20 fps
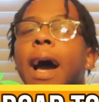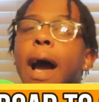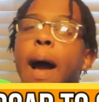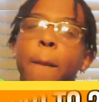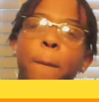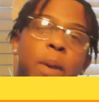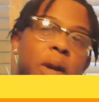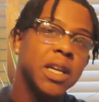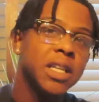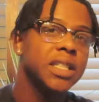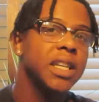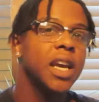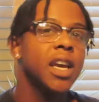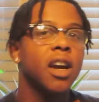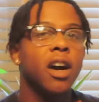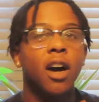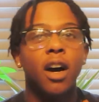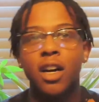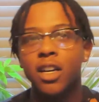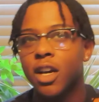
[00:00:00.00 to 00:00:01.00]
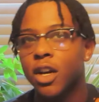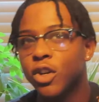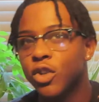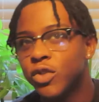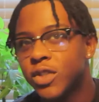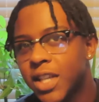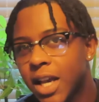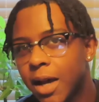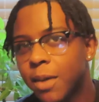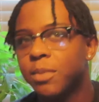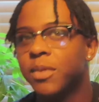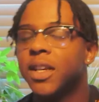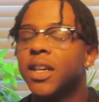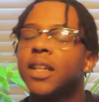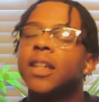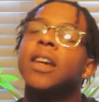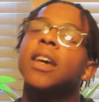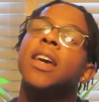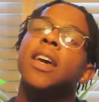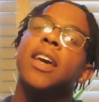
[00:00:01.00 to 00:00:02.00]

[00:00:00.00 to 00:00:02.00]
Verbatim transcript: I appreciate all y'all who tapped in.